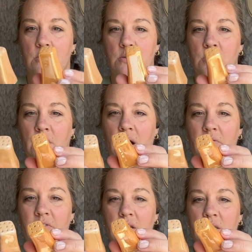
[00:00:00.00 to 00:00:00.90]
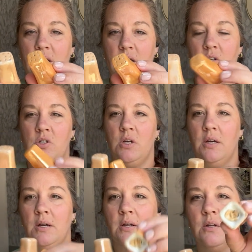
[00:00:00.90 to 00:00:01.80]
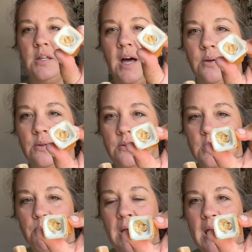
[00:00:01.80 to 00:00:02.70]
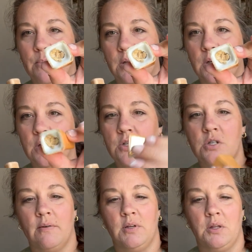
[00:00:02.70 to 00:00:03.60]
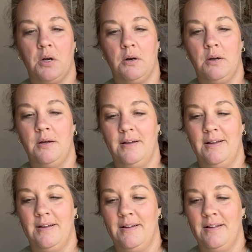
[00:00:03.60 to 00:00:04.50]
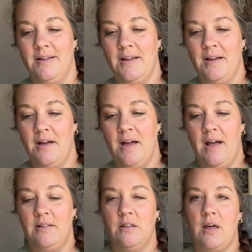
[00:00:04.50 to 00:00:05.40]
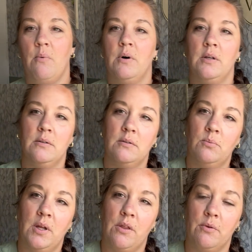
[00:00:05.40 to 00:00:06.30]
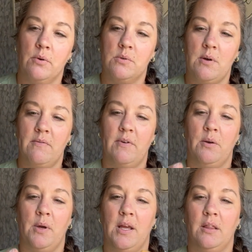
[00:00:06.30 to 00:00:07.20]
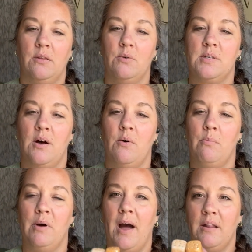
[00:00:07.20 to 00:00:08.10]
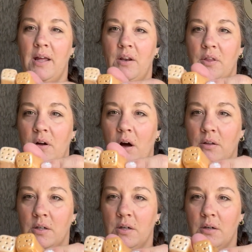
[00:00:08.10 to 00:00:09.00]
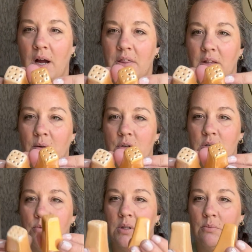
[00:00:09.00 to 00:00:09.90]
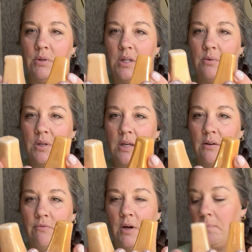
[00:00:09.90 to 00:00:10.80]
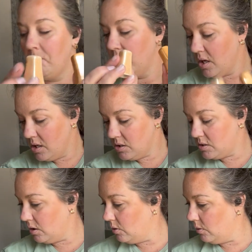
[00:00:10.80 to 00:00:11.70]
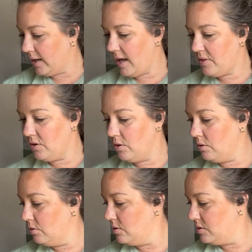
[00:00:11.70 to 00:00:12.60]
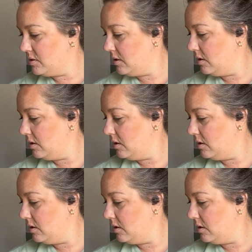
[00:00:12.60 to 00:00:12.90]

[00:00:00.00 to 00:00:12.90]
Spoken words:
So they are vintage. Look at that, there's like paper shoved in there. And then that one went through, so I'll have to find a way to get those out. But I liked the color. I thought they were just really, really unique and fun. So I got those.